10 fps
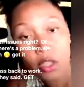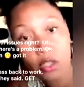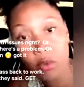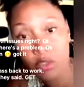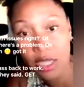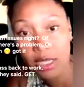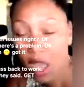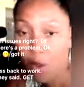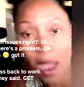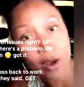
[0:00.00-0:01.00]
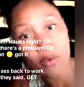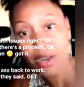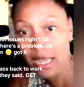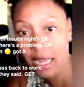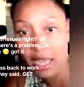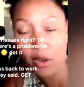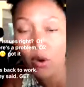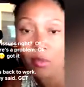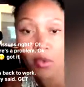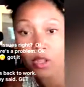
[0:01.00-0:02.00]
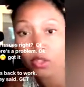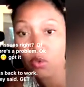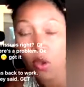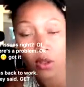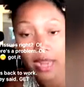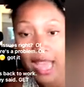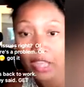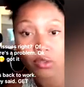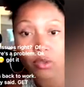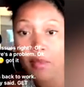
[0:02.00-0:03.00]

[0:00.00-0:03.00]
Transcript: Don't just, I don't need it, or I'm going to do all natural.